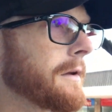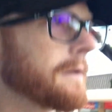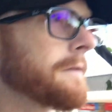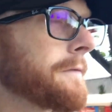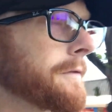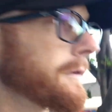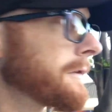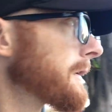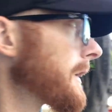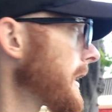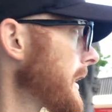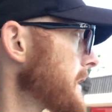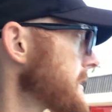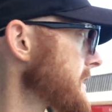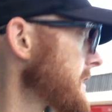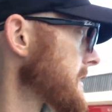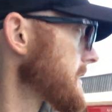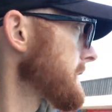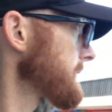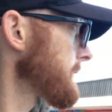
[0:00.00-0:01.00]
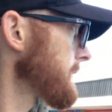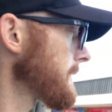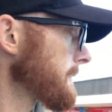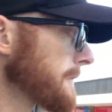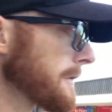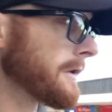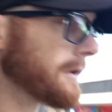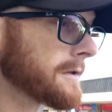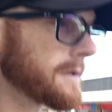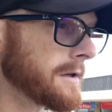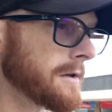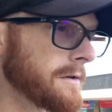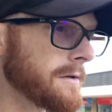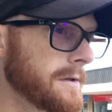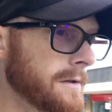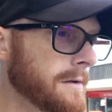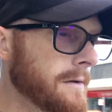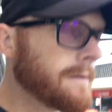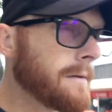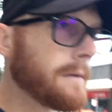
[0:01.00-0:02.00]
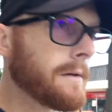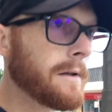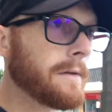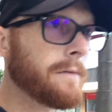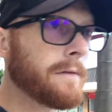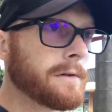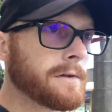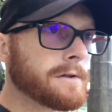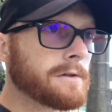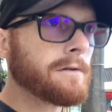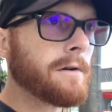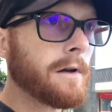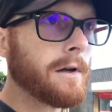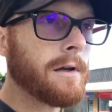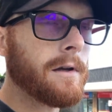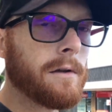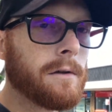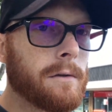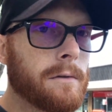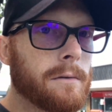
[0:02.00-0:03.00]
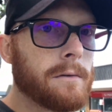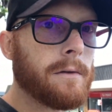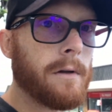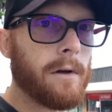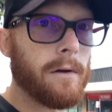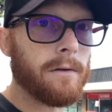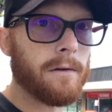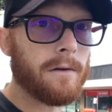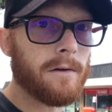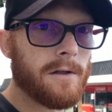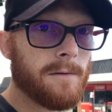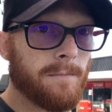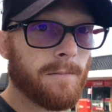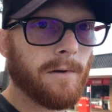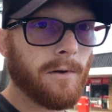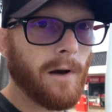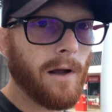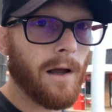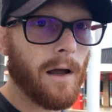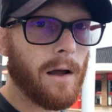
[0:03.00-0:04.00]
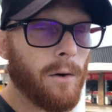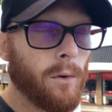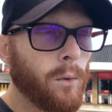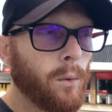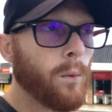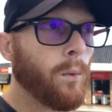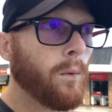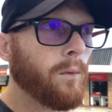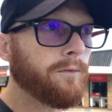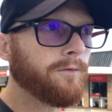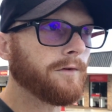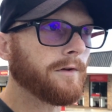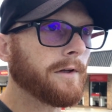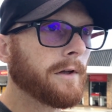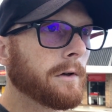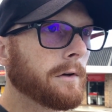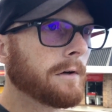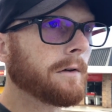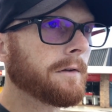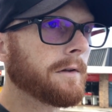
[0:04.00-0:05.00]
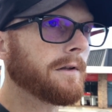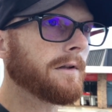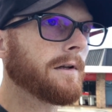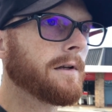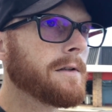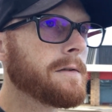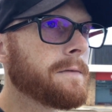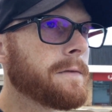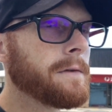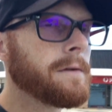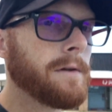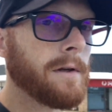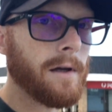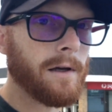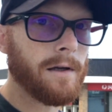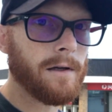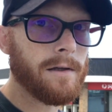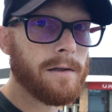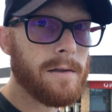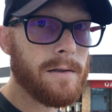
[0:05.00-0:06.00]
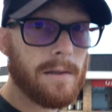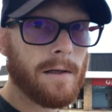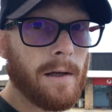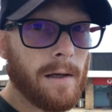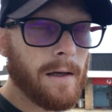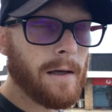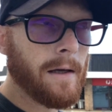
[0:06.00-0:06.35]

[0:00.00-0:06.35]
few days. For those of you who live in Australia, you'll know that it's been awfully hot the last few days.